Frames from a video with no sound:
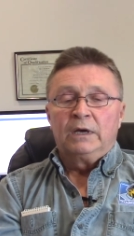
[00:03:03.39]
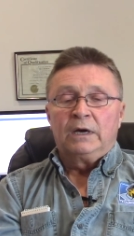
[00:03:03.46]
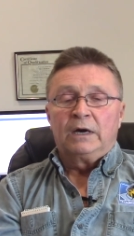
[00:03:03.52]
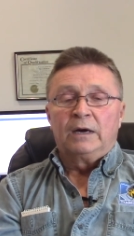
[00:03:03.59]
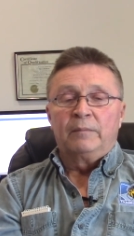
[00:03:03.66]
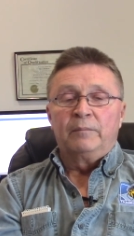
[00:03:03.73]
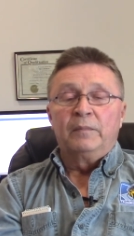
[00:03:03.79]

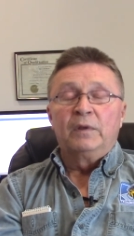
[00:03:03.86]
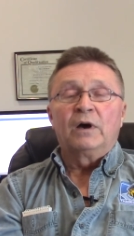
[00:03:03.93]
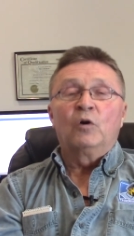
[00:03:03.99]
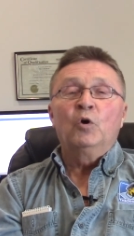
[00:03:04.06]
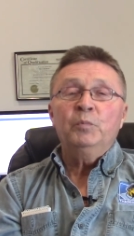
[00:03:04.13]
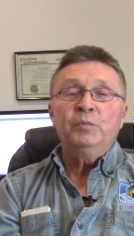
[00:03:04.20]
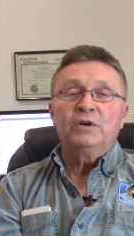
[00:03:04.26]
Um, I
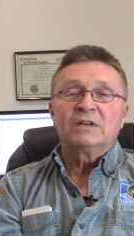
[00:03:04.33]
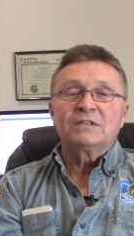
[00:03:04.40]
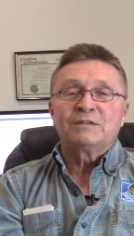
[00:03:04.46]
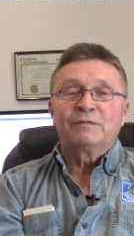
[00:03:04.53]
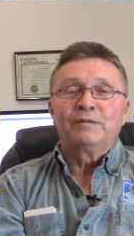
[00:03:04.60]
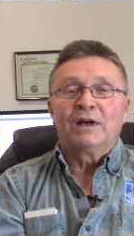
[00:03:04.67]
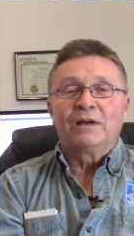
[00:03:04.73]
hope you got
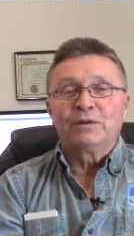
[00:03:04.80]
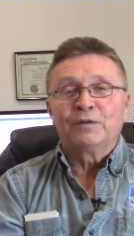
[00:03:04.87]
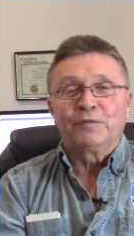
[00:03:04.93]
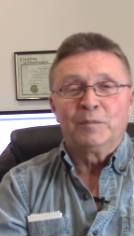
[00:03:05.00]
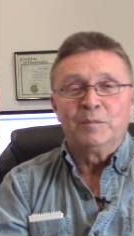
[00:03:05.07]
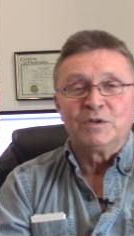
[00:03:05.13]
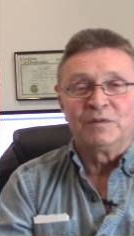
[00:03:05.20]
some value
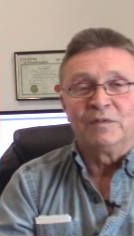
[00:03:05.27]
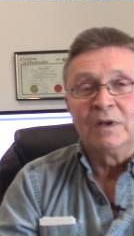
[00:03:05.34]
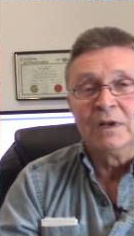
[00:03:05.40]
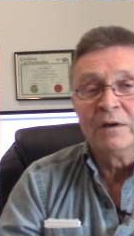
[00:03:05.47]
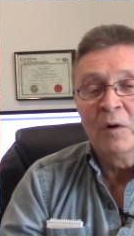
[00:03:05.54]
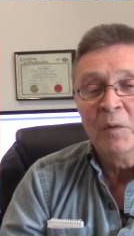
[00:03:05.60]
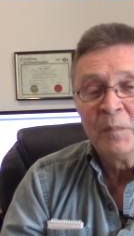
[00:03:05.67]
from this
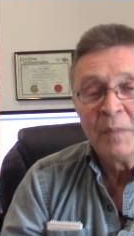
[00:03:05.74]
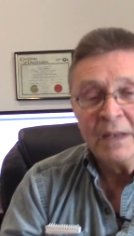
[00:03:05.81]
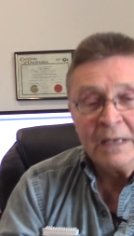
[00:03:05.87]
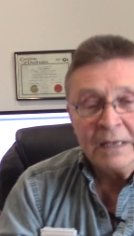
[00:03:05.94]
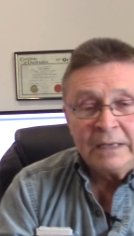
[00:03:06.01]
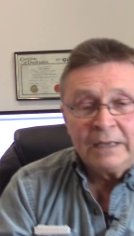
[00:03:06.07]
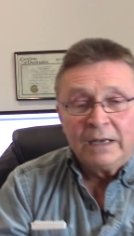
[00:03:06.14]
video.
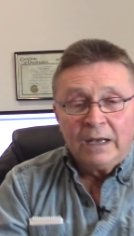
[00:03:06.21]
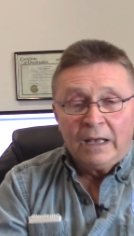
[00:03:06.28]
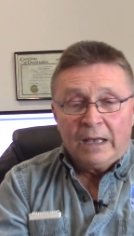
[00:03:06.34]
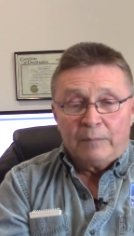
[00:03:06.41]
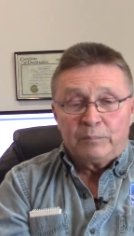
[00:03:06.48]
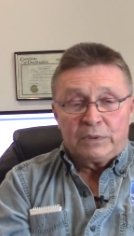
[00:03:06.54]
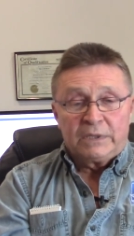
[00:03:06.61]

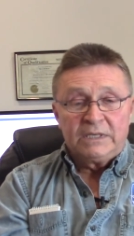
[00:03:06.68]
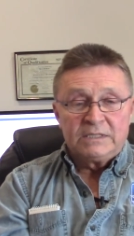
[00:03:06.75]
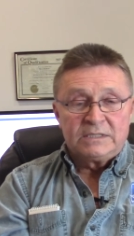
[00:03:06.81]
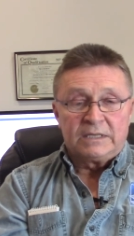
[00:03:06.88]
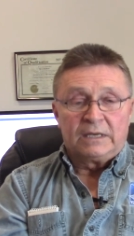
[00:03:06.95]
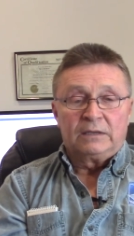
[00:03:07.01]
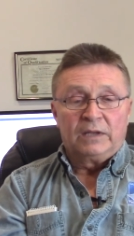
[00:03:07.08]

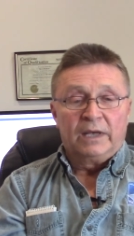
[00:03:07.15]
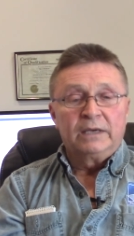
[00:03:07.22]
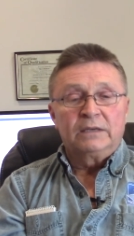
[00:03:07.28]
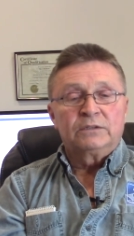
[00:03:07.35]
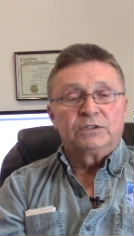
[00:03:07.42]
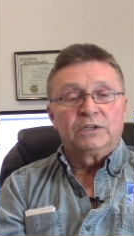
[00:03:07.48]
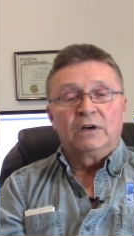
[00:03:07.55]
Please uh,
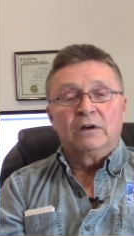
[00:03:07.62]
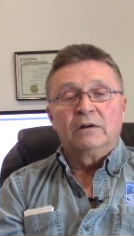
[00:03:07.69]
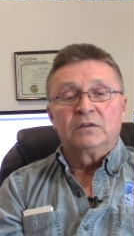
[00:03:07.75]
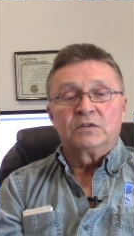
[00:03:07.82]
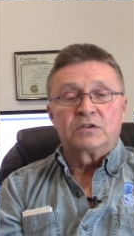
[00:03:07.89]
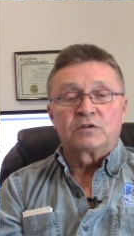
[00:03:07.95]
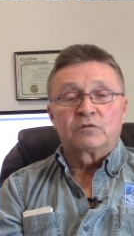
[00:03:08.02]
like, share,
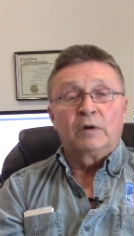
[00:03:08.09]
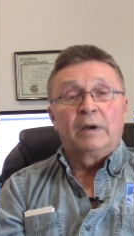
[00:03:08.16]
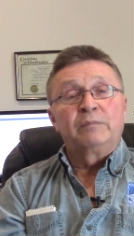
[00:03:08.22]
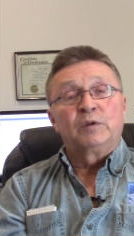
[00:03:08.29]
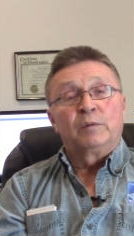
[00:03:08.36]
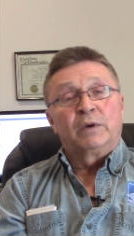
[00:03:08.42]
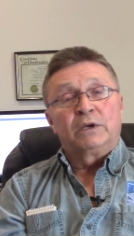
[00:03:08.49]
and
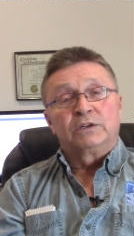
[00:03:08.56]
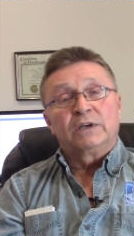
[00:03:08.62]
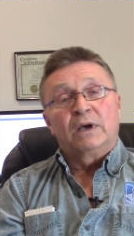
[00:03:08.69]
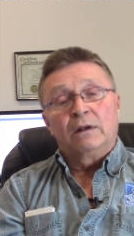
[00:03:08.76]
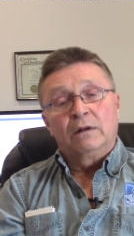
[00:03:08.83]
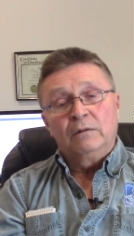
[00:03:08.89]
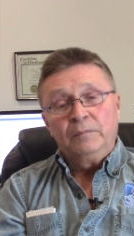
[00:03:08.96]
subscribe to my
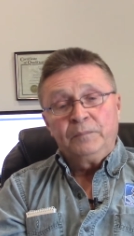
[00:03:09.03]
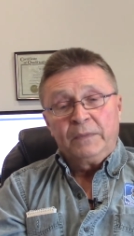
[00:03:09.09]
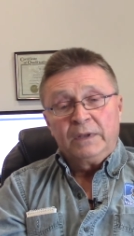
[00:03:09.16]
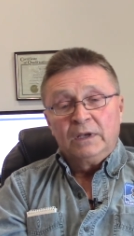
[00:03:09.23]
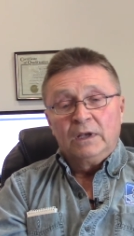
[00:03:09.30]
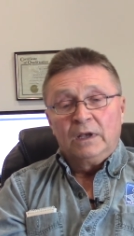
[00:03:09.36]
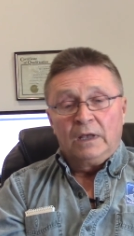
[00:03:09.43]
channel.
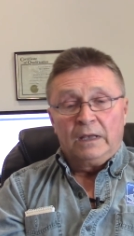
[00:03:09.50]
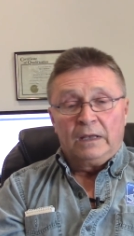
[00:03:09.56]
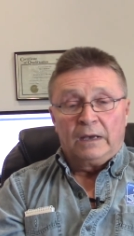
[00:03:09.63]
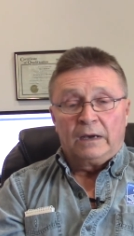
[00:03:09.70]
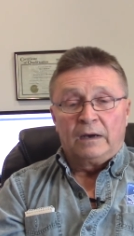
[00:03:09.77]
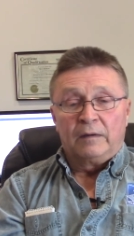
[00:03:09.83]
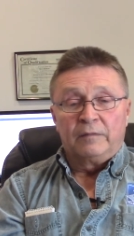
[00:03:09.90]

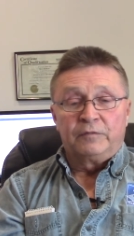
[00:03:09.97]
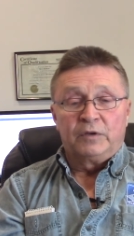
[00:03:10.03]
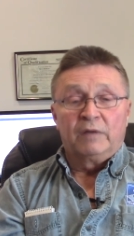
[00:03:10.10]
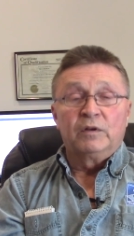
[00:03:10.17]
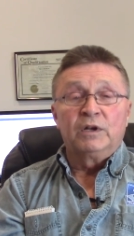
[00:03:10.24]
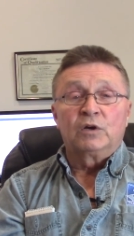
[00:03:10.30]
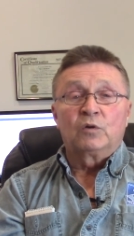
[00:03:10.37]
Uh, if you
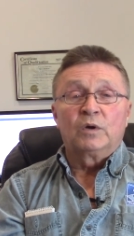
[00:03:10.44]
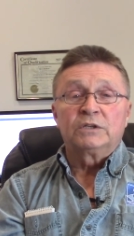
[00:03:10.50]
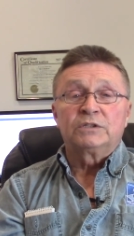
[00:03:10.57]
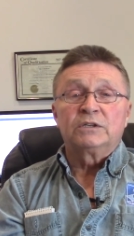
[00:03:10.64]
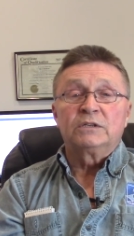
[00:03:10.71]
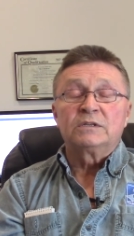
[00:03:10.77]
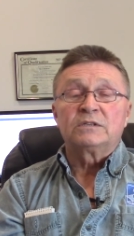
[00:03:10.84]
have any
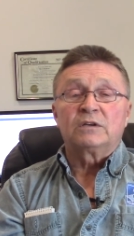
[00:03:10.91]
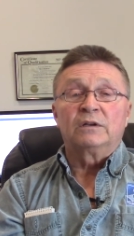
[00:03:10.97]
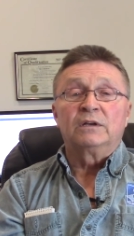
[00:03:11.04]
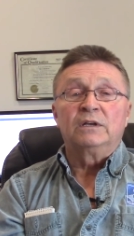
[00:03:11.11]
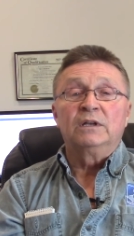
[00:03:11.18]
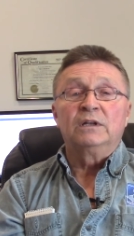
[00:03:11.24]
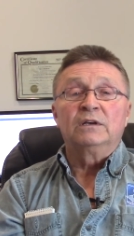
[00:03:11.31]
questions
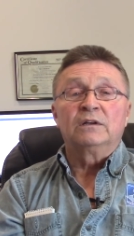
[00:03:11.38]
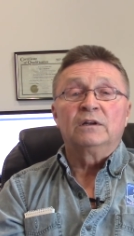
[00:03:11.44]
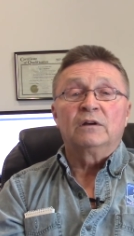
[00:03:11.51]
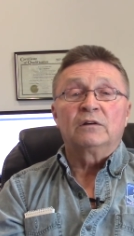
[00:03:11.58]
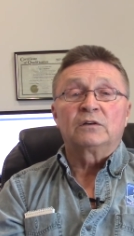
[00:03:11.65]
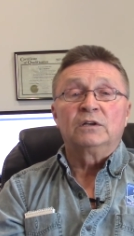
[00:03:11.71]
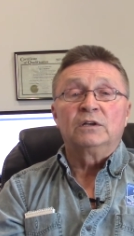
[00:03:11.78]
on heating and
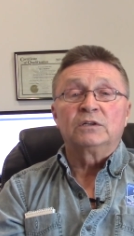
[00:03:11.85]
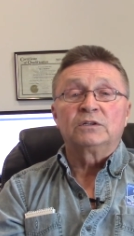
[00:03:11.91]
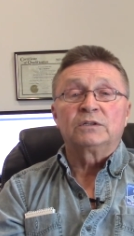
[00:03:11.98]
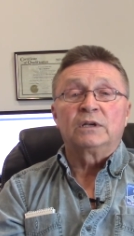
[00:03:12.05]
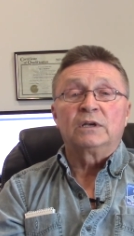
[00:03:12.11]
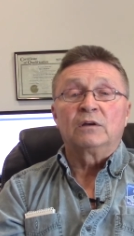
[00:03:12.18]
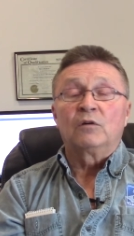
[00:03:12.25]
air
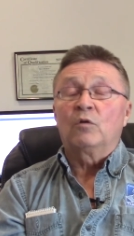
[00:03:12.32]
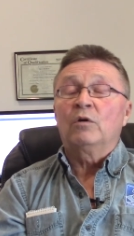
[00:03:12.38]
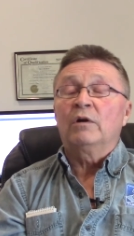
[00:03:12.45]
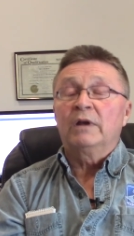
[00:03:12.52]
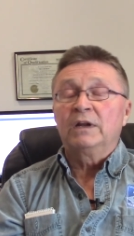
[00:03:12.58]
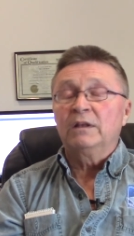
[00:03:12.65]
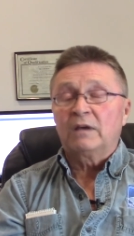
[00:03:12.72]
conditioning
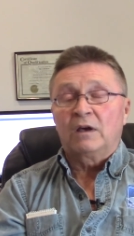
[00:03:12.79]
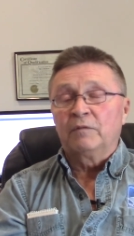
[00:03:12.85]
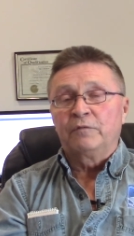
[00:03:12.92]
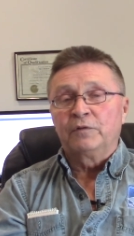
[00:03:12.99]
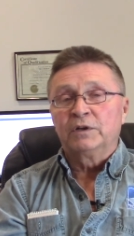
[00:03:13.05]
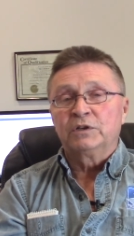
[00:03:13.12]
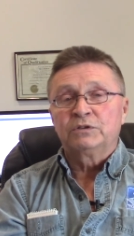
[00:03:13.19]
or any
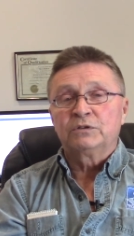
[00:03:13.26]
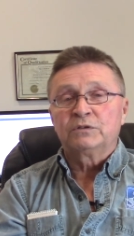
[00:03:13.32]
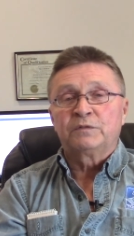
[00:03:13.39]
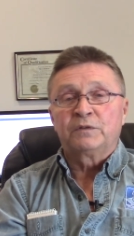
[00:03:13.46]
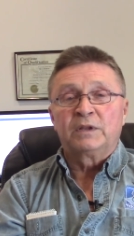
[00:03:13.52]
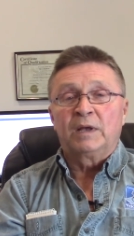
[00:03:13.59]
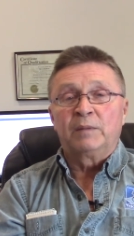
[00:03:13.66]
comfort issues
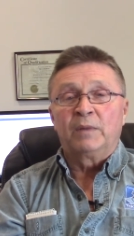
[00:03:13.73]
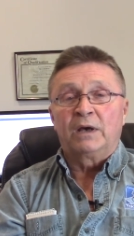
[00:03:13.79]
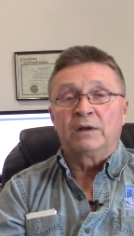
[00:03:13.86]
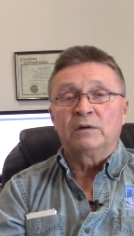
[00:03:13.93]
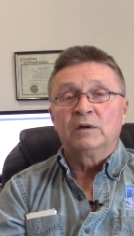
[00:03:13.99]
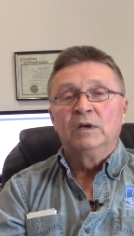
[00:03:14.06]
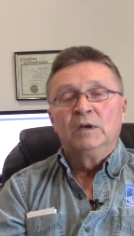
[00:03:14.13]
for that
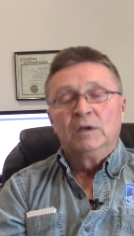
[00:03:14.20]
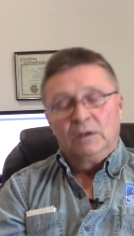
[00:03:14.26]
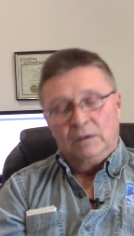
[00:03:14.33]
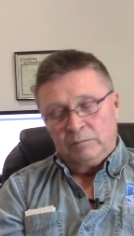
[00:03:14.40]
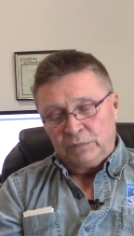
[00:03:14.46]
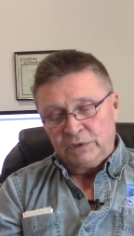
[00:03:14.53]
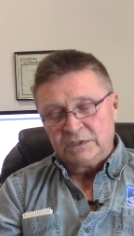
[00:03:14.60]
matter,
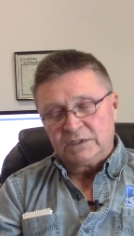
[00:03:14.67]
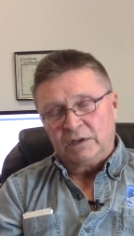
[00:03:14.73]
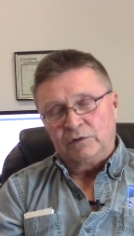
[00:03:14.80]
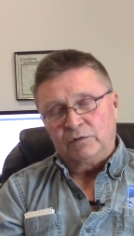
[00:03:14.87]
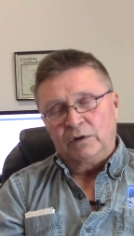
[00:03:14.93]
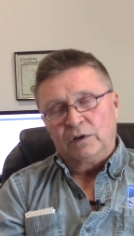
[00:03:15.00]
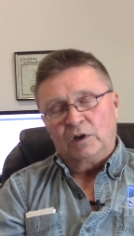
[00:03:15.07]
please
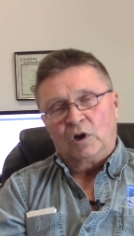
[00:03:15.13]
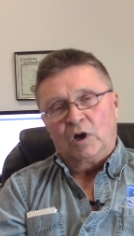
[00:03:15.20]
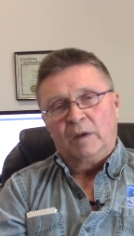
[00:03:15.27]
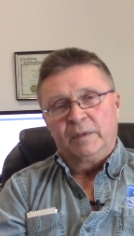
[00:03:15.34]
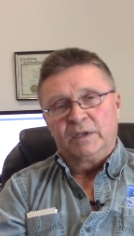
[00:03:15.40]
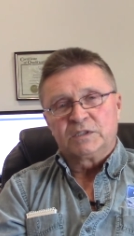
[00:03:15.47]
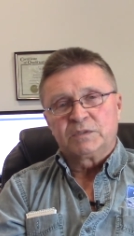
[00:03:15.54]
enter it in the
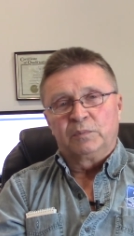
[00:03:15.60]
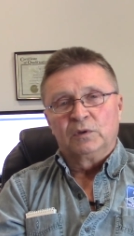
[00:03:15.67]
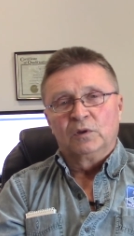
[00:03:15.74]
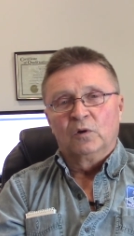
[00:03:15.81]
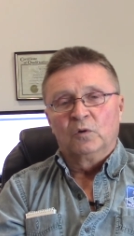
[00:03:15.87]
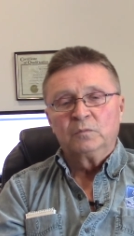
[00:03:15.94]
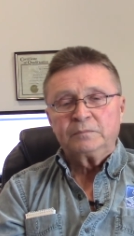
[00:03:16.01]
comments
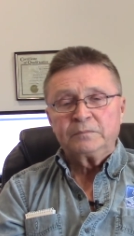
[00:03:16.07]
below.